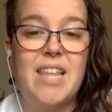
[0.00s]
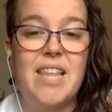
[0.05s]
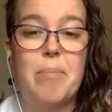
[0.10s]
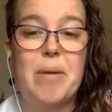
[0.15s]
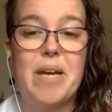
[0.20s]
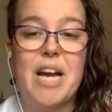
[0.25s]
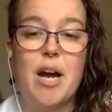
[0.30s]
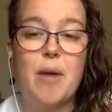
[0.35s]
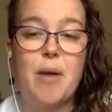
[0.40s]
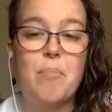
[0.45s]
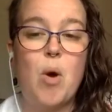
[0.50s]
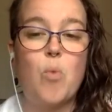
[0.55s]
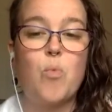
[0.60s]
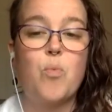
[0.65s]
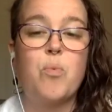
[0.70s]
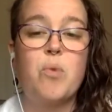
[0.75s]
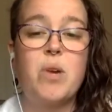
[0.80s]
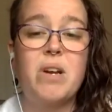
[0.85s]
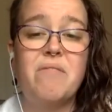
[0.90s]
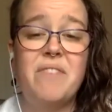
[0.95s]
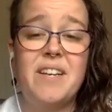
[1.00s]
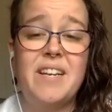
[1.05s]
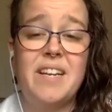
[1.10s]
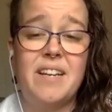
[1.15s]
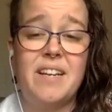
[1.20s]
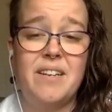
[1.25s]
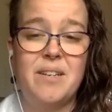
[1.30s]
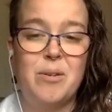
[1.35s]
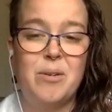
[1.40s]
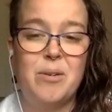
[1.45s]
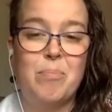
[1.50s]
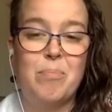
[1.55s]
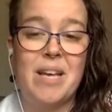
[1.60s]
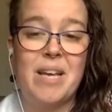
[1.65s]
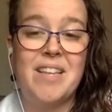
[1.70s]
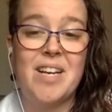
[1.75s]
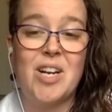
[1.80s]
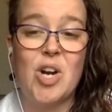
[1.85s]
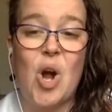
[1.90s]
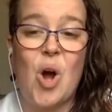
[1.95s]
they become riveted
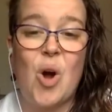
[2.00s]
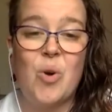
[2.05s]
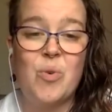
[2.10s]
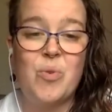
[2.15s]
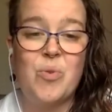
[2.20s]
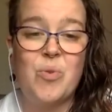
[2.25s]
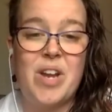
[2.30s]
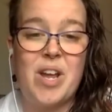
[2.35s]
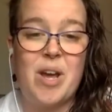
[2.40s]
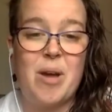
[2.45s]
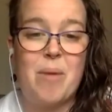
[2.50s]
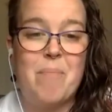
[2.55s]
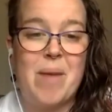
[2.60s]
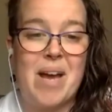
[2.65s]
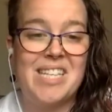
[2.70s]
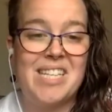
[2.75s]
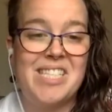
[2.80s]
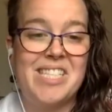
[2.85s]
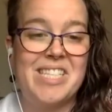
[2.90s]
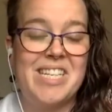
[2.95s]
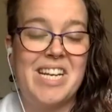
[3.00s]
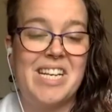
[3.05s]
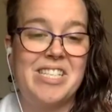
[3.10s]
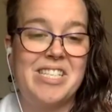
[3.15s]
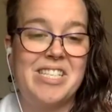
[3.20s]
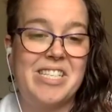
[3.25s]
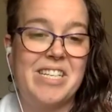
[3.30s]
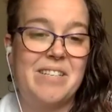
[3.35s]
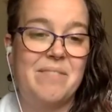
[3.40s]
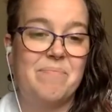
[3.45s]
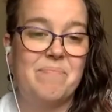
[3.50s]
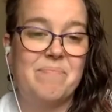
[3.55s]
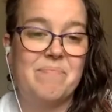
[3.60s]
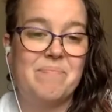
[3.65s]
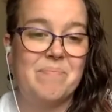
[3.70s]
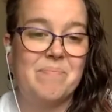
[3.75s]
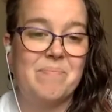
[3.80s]
by their own imagination.